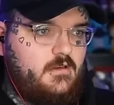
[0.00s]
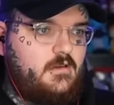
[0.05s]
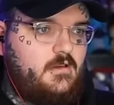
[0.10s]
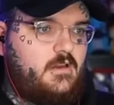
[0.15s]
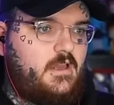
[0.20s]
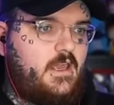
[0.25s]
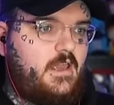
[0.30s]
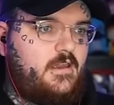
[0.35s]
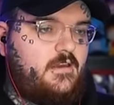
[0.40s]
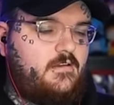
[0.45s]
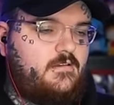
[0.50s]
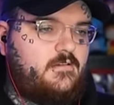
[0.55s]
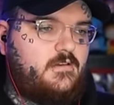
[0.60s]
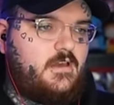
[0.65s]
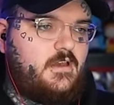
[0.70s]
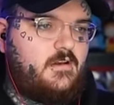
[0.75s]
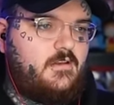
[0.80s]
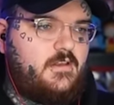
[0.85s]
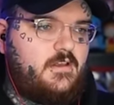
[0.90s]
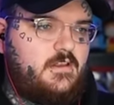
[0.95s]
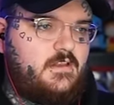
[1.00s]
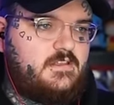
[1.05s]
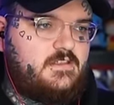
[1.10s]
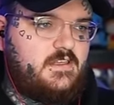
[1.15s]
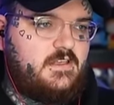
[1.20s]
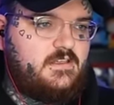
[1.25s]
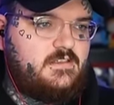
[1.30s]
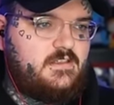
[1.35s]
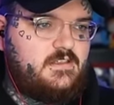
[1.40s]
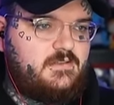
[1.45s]
Okay, I don't think this
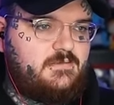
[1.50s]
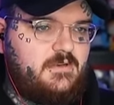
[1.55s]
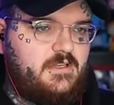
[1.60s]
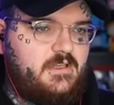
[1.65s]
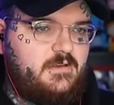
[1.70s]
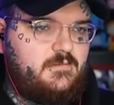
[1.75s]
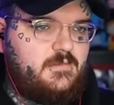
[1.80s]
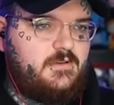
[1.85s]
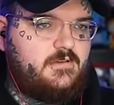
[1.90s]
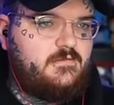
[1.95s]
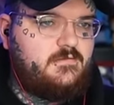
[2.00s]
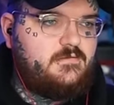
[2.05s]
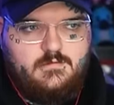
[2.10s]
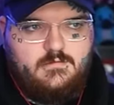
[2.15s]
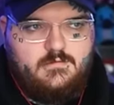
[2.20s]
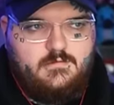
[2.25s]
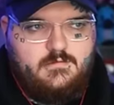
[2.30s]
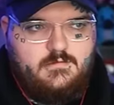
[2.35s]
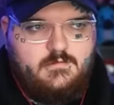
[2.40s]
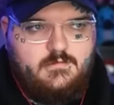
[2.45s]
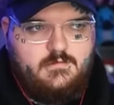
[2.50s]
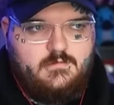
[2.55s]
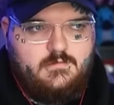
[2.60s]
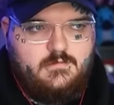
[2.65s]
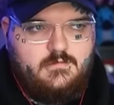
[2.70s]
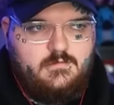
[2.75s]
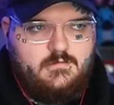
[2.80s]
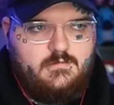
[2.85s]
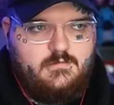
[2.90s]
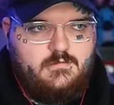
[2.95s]
thing's outspeeding me.
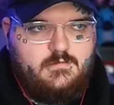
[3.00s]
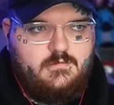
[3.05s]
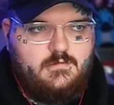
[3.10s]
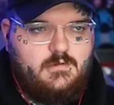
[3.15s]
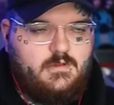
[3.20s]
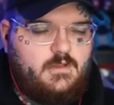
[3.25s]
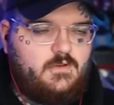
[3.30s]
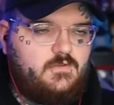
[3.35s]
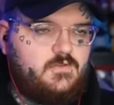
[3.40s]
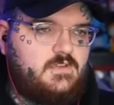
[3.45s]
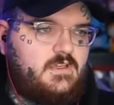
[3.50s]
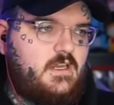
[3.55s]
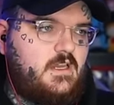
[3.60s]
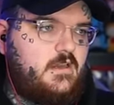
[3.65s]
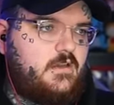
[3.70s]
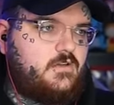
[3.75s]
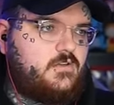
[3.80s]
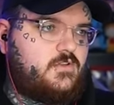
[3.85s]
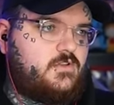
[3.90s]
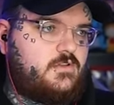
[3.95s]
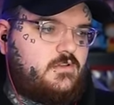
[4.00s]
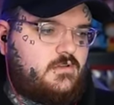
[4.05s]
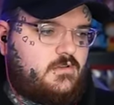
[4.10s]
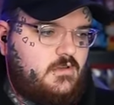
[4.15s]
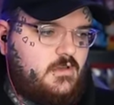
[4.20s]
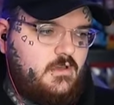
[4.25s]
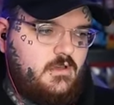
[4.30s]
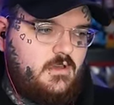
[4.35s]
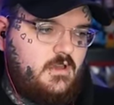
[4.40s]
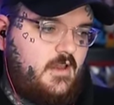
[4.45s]
No sash.
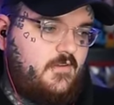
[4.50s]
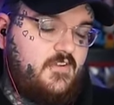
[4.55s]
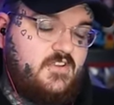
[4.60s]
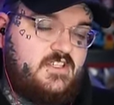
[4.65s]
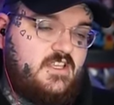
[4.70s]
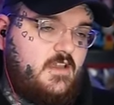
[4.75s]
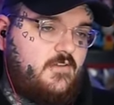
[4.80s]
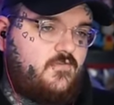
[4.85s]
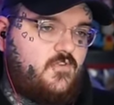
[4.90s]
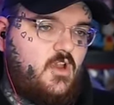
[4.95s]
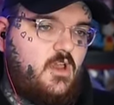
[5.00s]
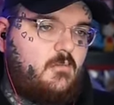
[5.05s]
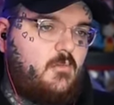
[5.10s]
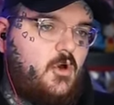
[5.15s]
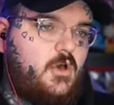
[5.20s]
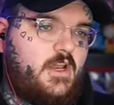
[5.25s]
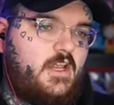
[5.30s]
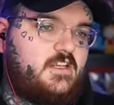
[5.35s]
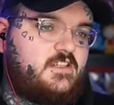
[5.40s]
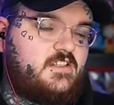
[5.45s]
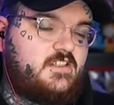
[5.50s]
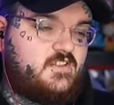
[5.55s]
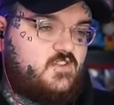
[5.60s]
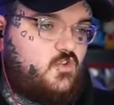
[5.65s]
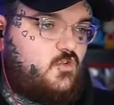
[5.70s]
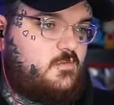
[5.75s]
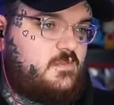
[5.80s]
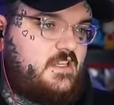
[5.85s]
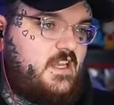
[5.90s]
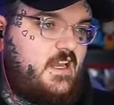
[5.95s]
If I see a frail I just
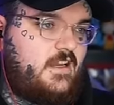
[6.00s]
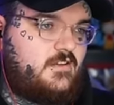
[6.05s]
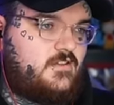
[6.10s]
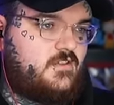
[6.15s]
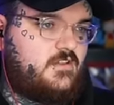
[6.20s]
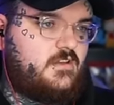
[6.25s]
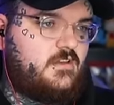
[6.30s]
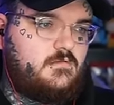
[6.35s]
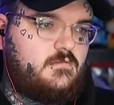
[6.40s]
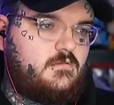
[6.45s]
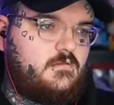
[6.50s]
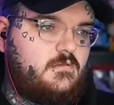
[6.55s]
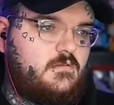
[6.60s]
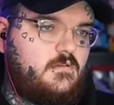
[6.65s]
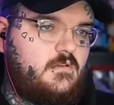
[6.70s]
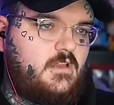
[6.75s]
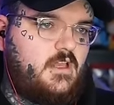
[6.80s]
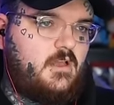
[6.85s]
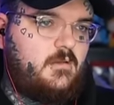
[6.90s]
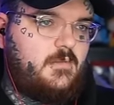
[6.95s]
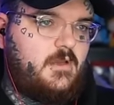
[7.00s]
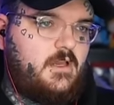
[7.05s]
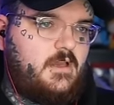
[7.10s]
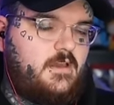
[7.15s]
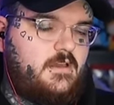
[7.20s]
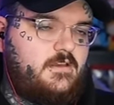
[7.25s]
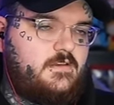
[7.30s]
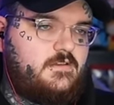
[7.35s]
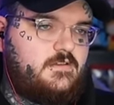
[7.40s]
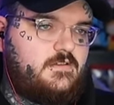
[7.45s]
assume sash.
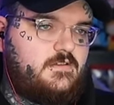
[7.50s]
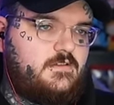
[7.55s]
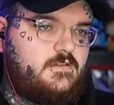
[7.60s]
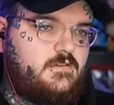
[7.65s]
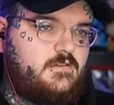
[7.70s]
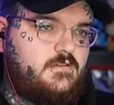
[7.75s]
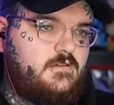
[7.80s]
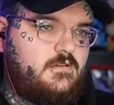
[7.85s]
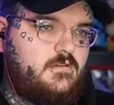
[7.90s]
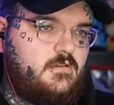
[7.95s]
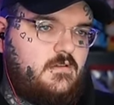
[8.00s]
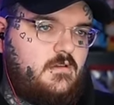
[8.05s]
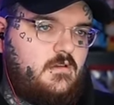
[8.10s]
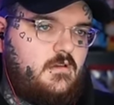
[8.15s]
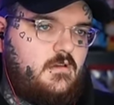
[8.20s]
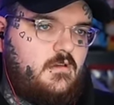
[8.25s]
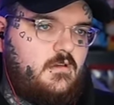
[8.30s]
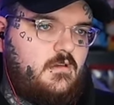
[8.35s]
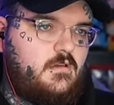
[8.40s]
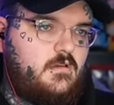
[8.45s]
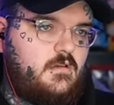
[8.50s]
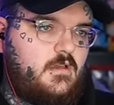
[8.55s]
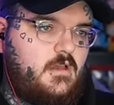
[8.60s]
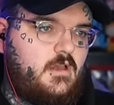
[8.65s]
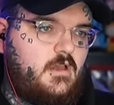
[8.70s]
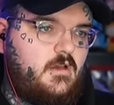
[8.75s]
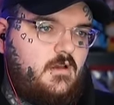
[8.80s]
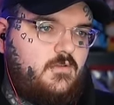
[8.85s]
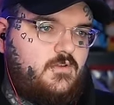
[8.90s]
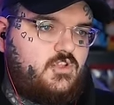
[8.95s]
Dhelmise.
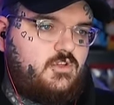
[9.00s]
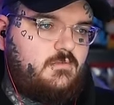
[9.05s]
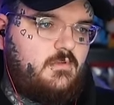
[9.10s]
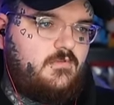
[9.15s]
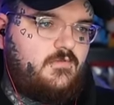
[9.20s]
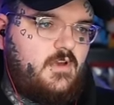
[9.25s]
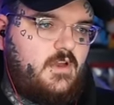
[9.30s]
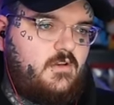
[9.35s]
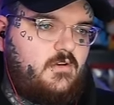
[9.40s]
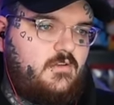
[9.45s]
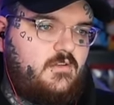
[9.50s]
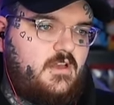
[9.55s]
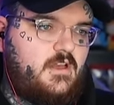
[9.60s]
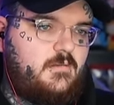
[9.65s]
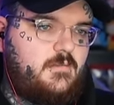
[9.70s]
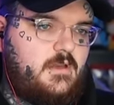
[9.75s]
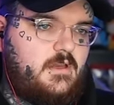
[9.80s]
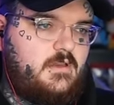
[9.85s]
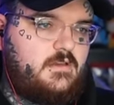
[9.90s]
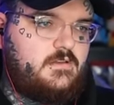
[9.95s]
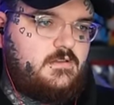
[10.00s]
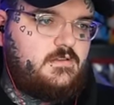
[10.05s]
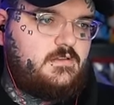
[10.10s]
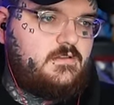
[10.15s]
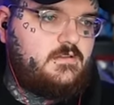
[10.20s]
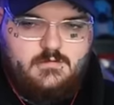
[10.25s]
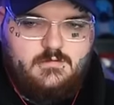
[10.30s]
Uh, we should be fine on Dhelmise.